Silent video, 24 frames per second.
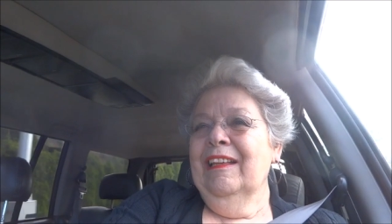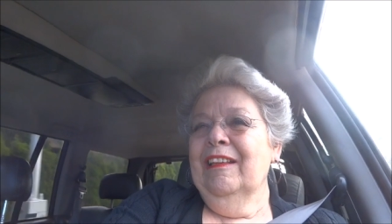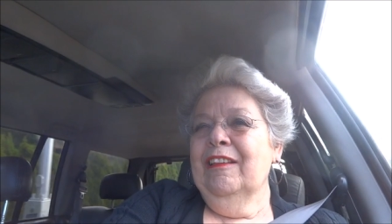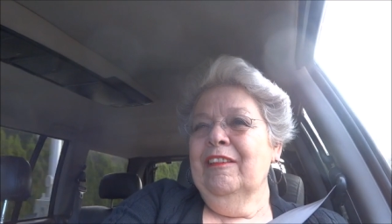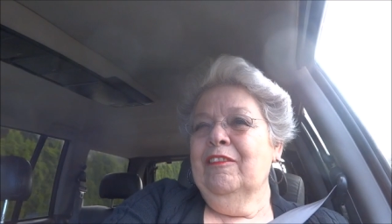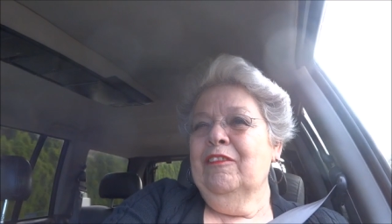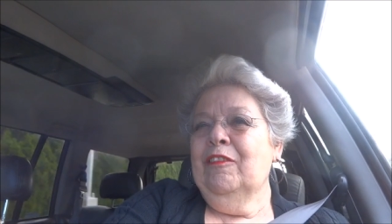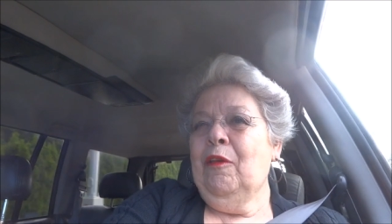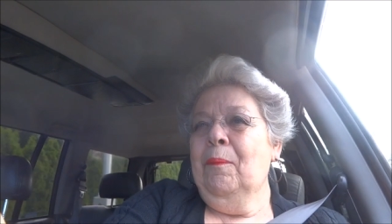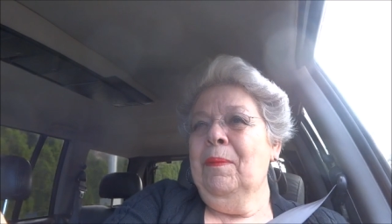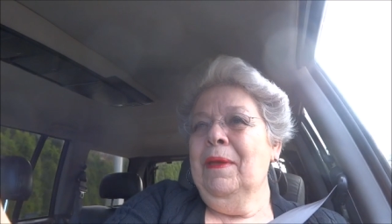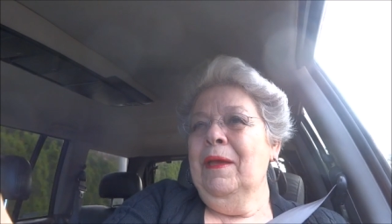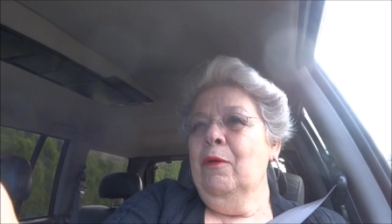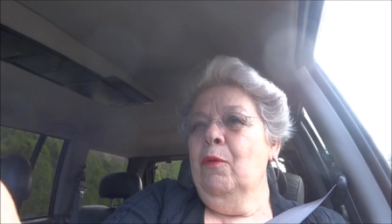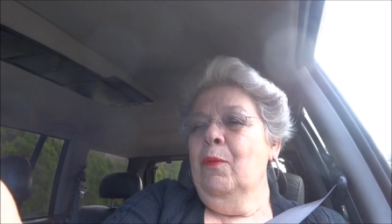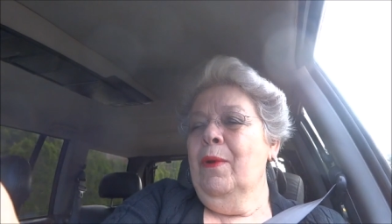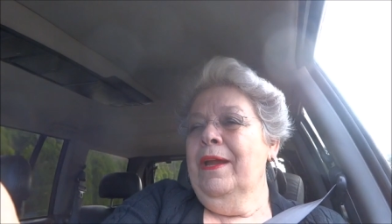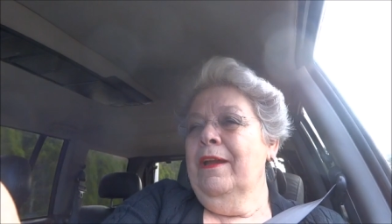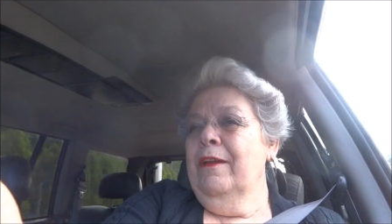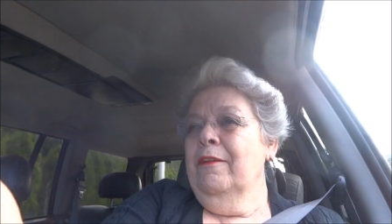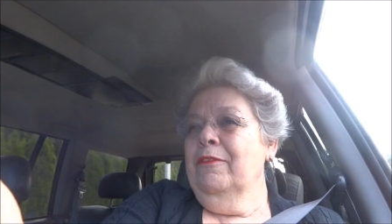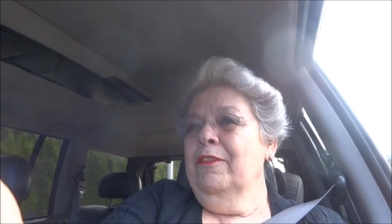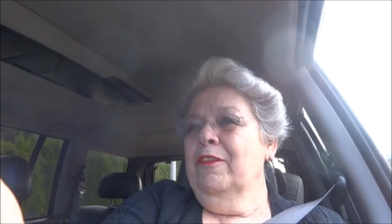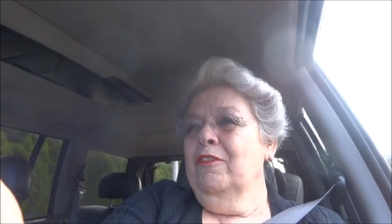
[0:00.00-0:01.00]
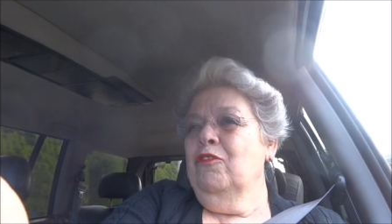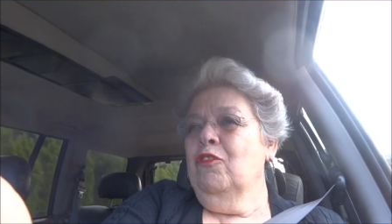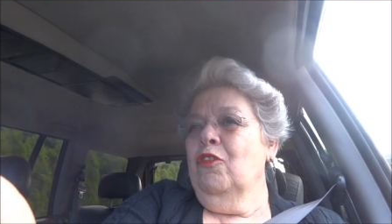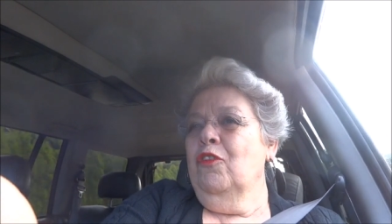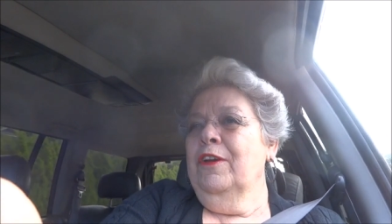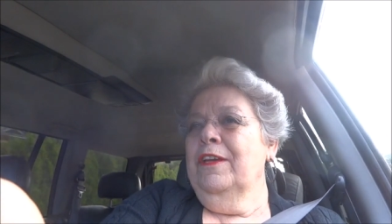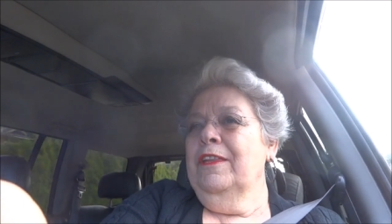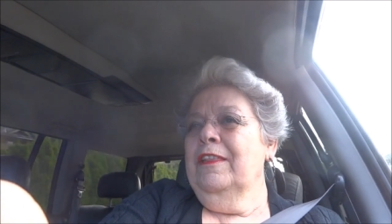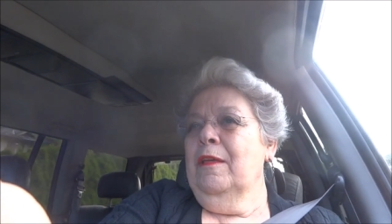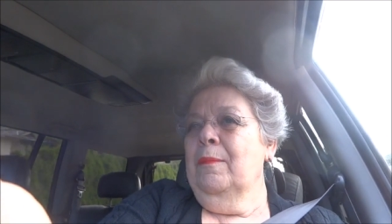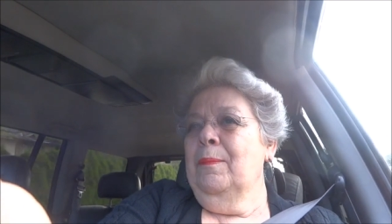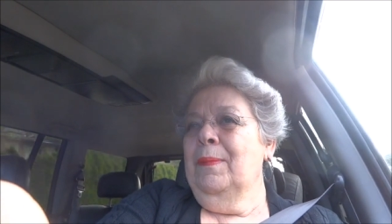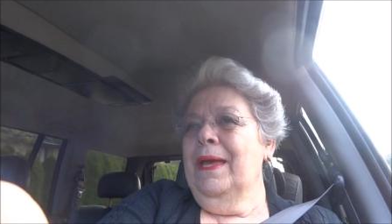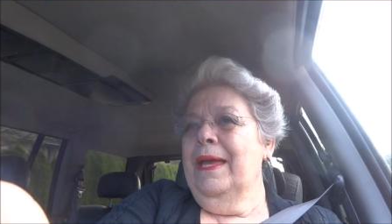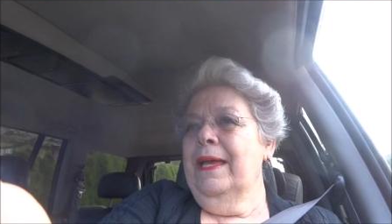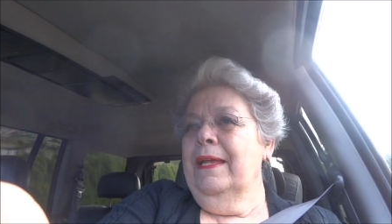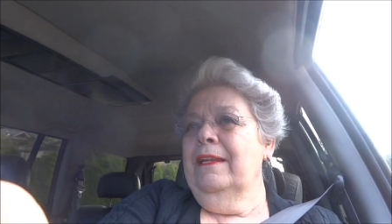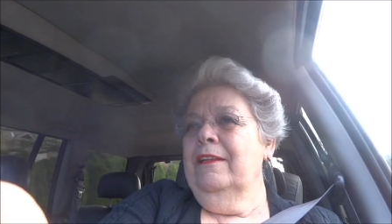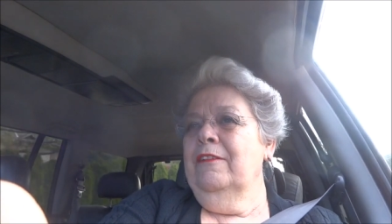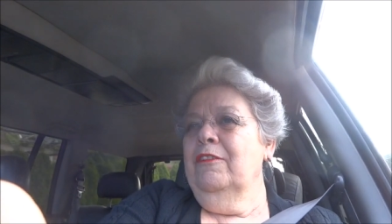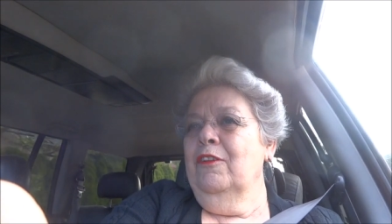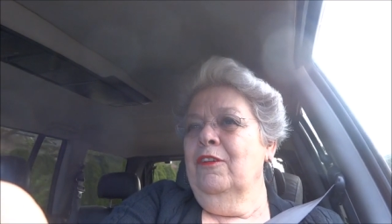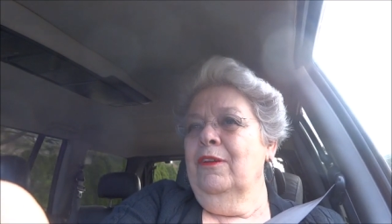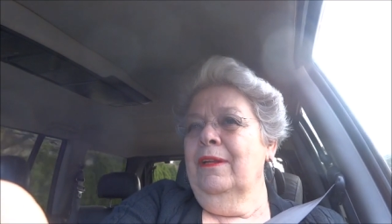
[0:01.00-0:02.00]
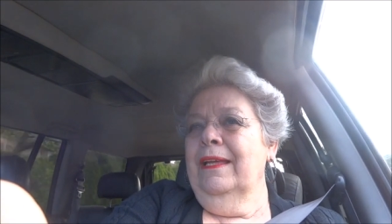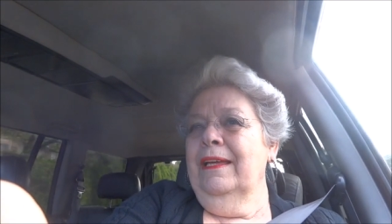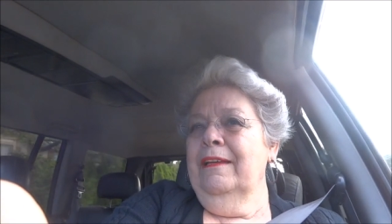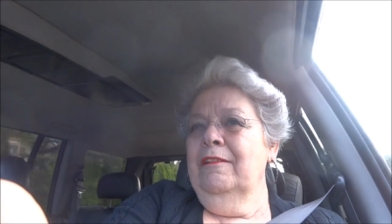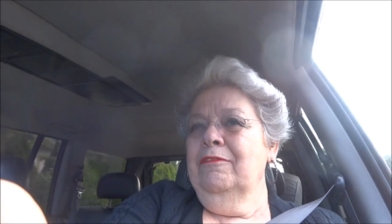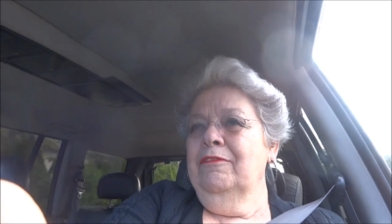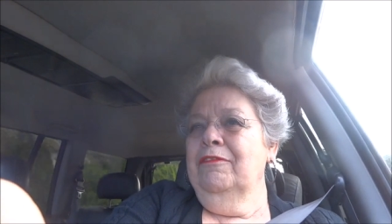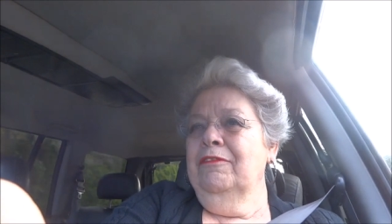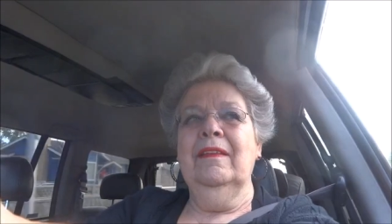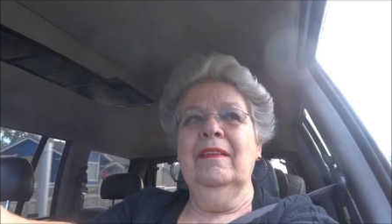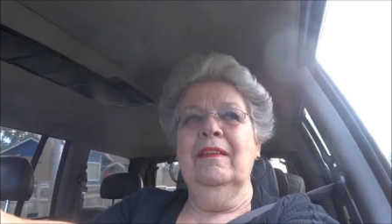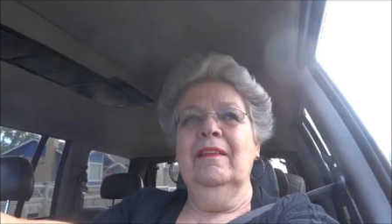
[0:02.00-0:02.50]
So be aware of the joy and the pain in your life.